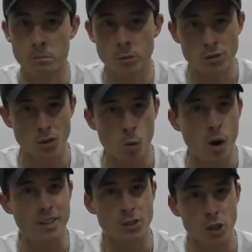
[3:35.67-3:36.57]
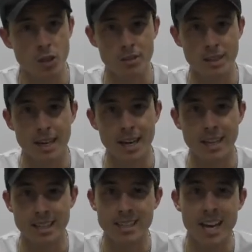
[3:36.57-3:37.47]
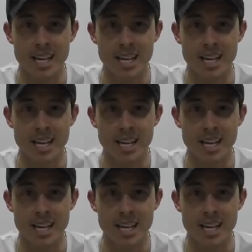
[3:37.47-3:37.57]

Books are quite sold and hard, and yeah,